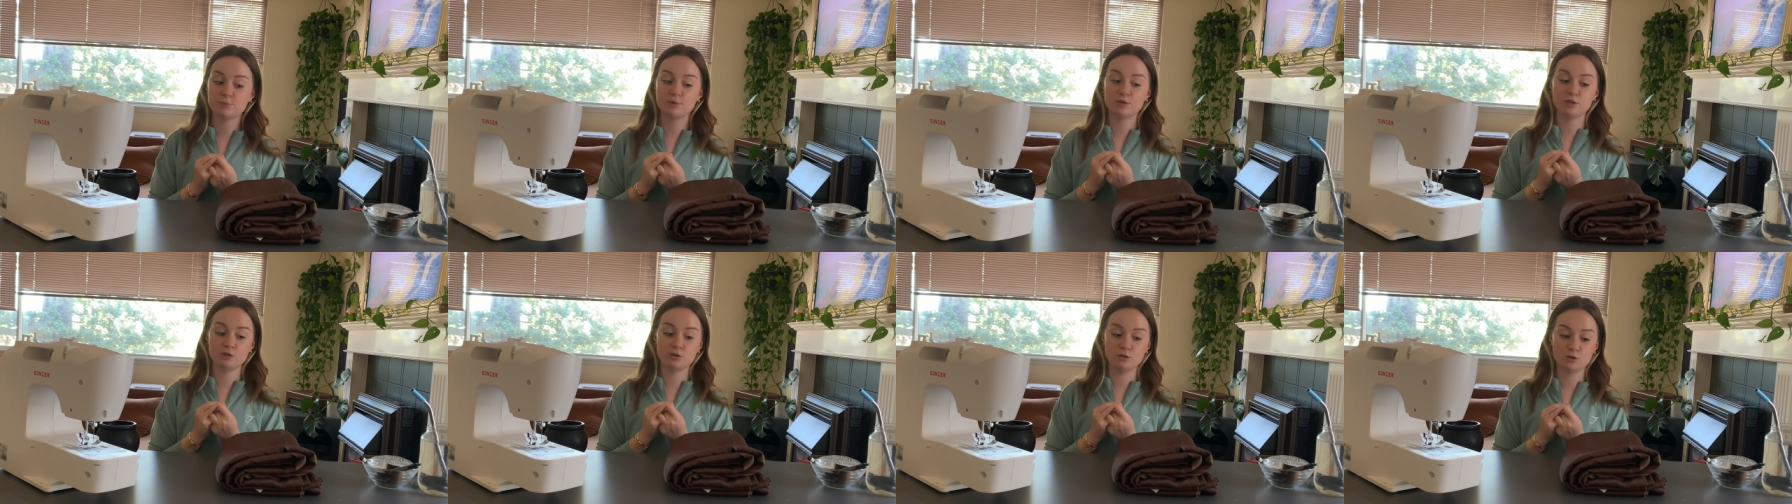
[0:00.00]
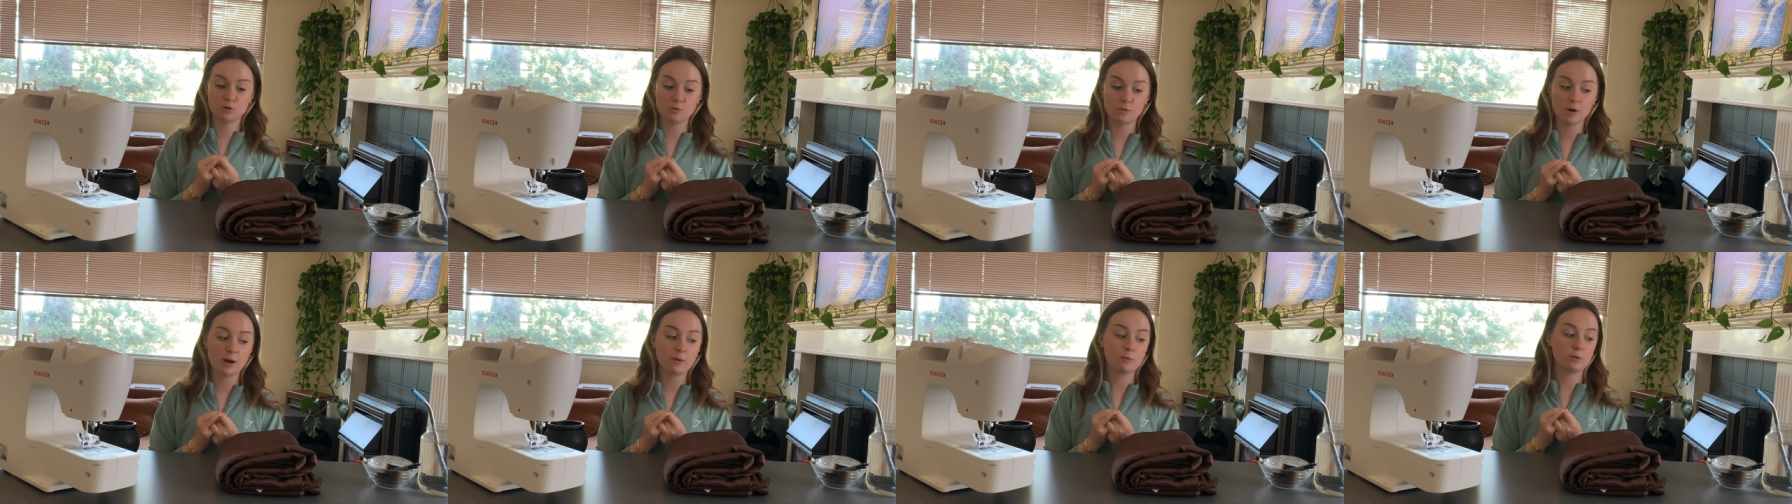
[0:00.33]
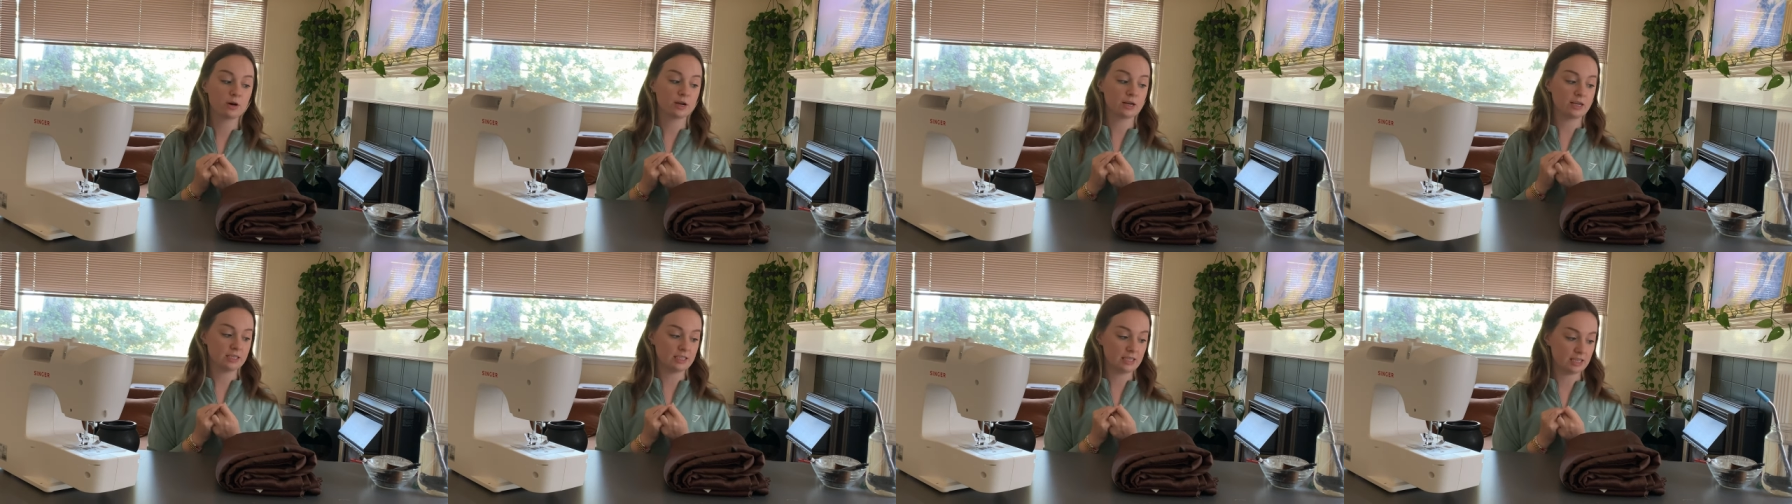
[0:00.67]
But you know what?
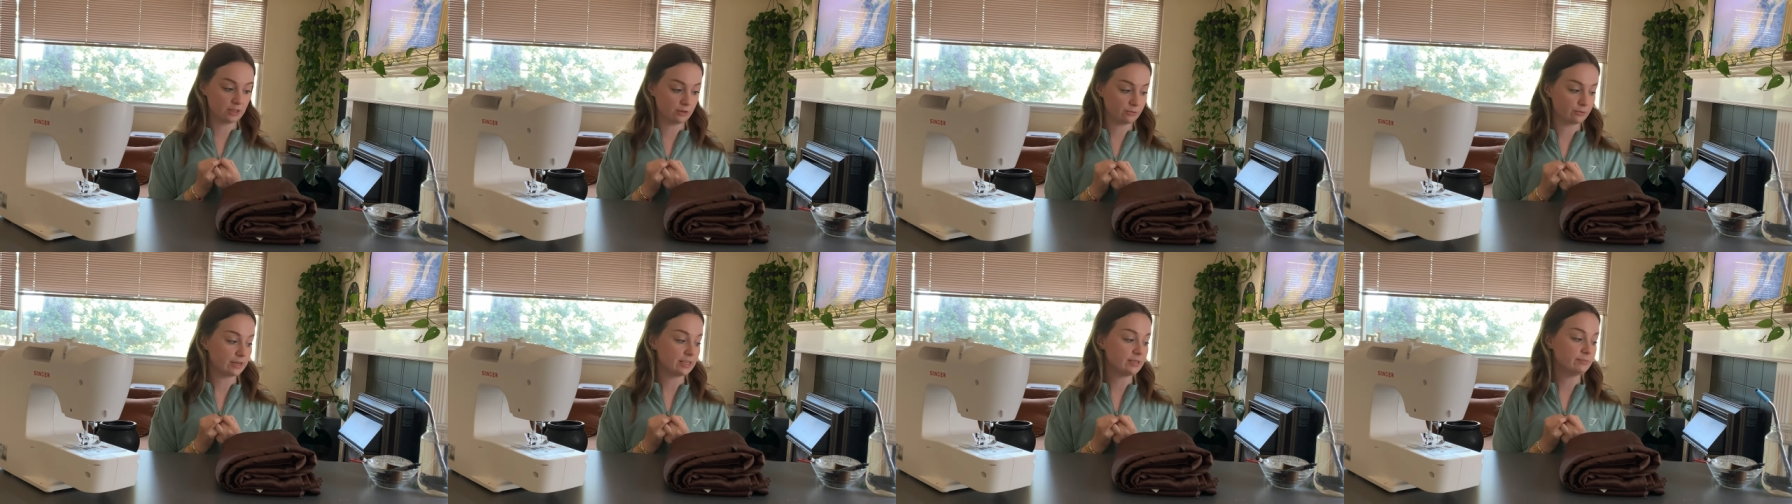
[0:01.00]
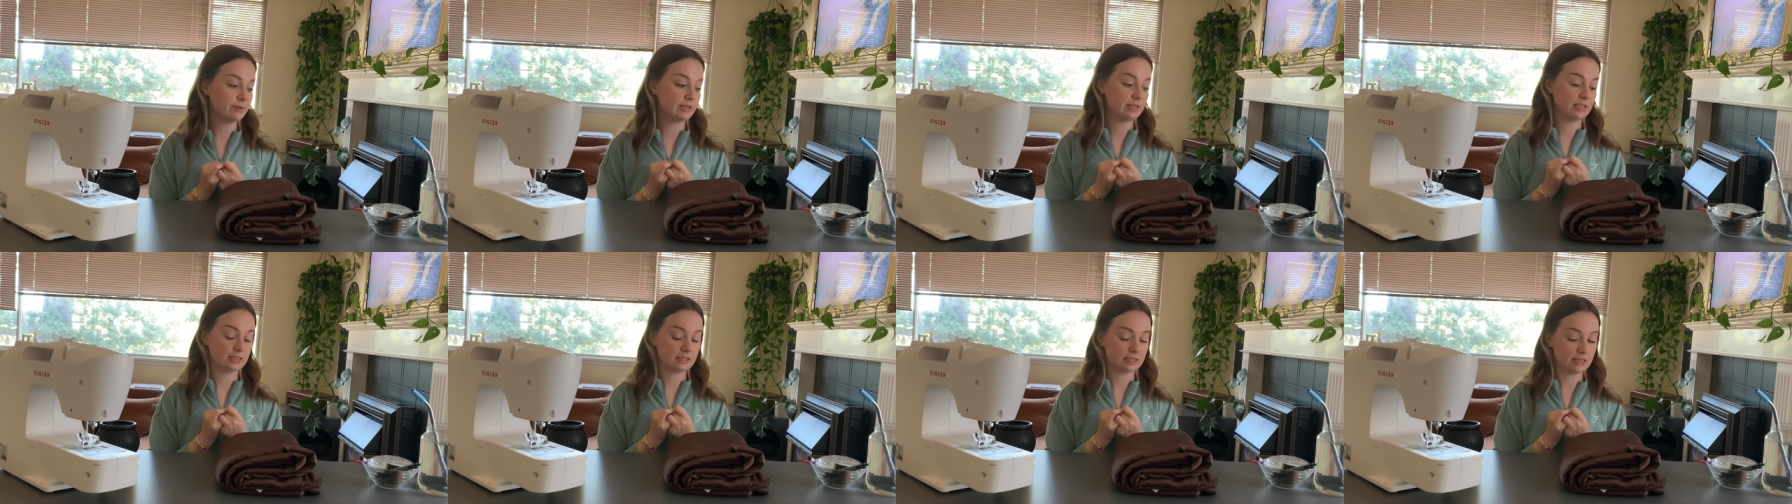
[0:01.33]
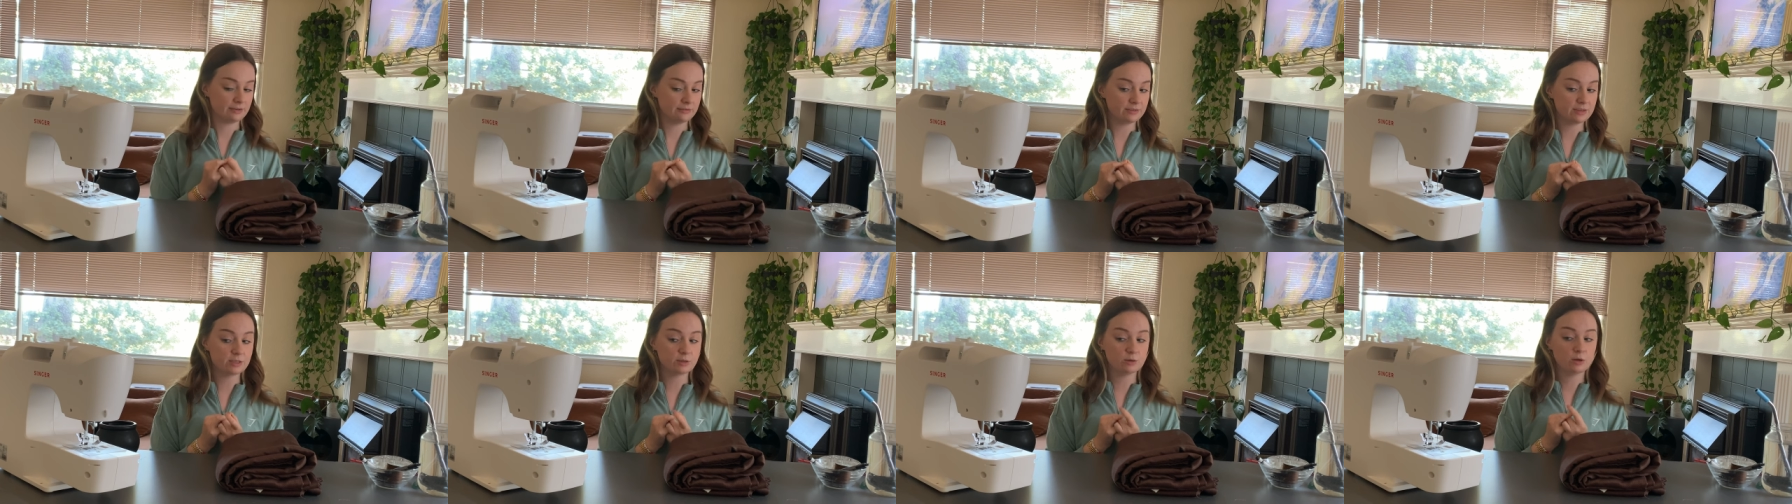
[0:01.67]
We're gonna take the risk because
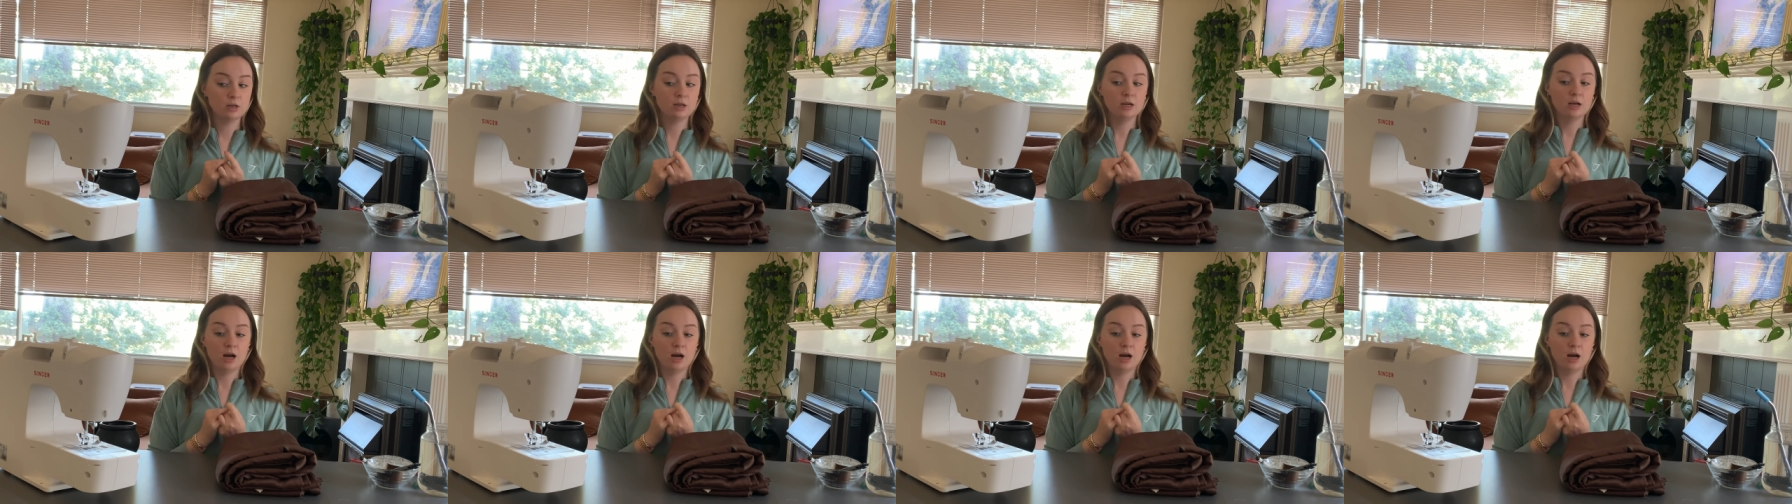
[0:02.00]
life is